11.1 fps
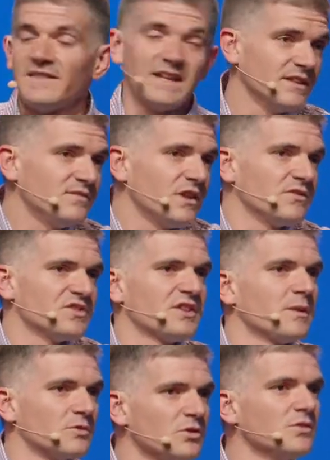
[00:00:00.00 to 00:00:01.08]
They lived under the
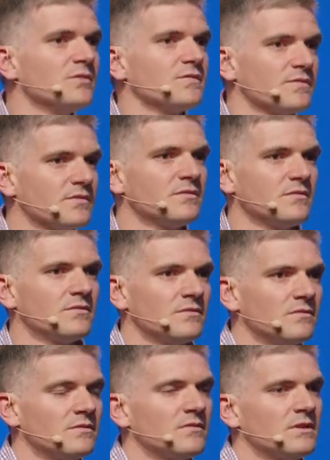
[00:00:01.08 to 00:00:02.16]
same roof,
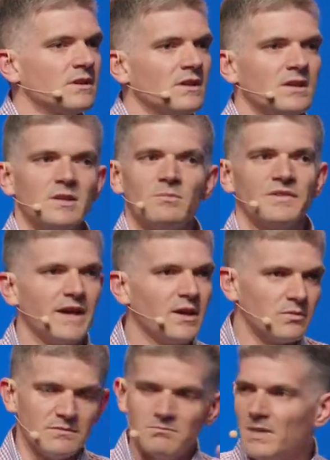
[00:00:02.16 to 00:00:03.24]
but they
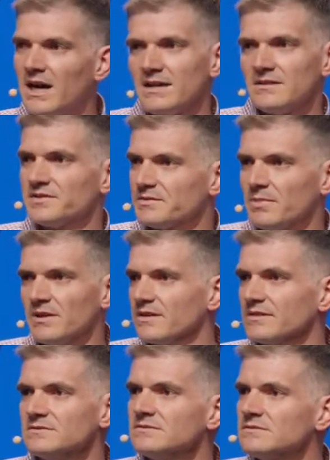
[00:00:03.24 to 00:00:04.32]
were miles apart.